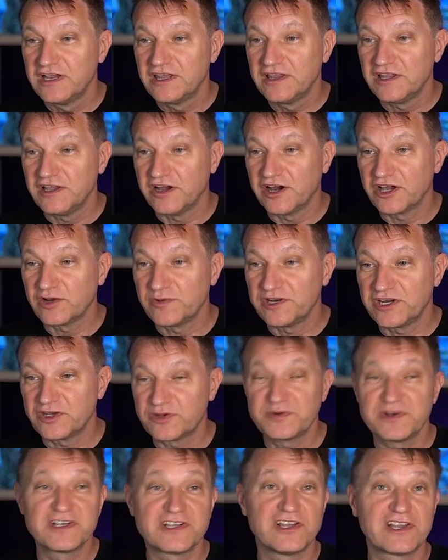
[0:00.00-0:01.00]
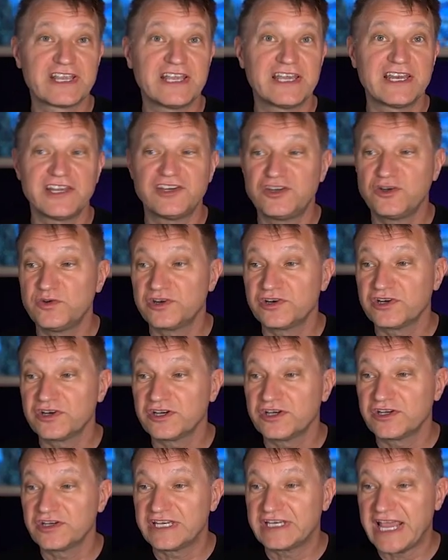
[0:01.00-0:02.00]
The auto industry is looking at a
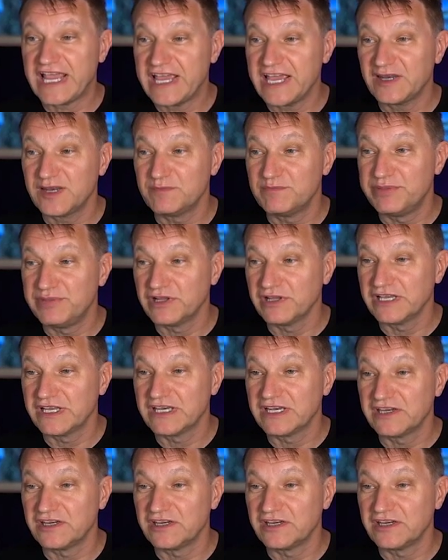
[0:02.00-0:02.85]
$210 billion